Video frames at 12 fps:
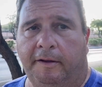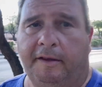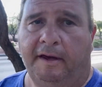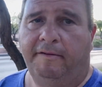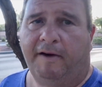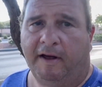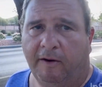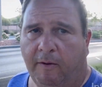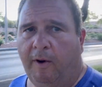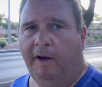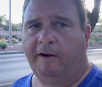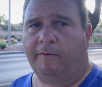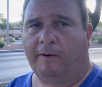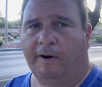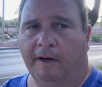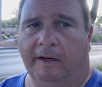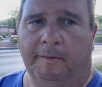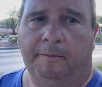they've had quite a
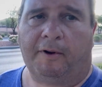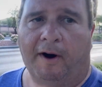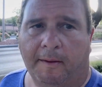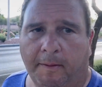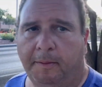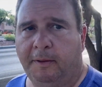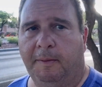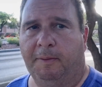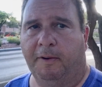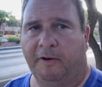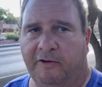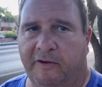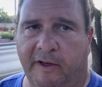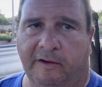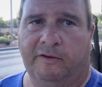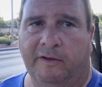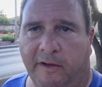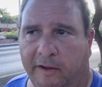run and probably pushed
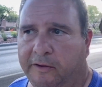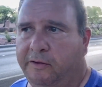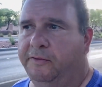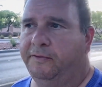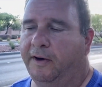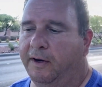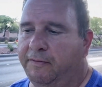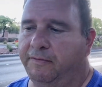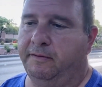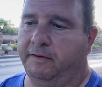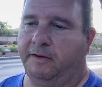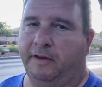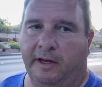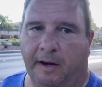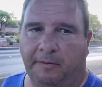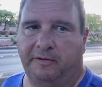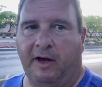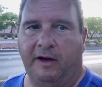things a little too far for, to the
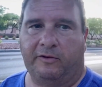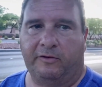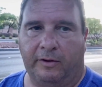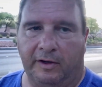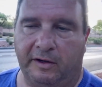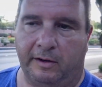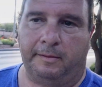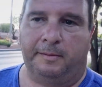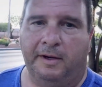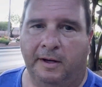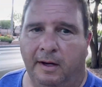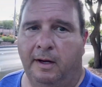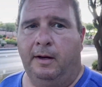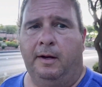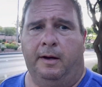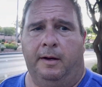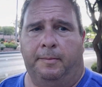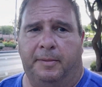upside short term.
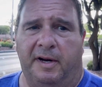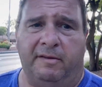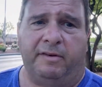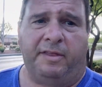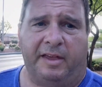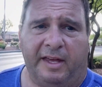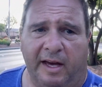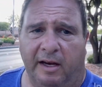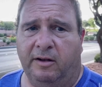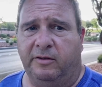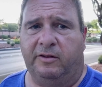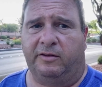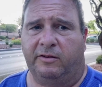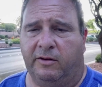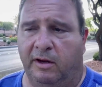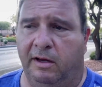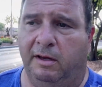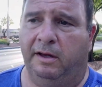But everything else is,
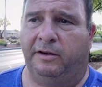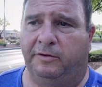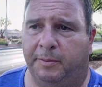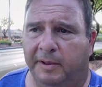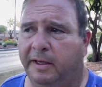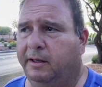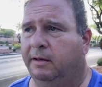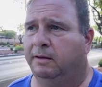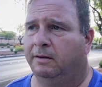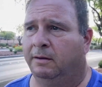has been,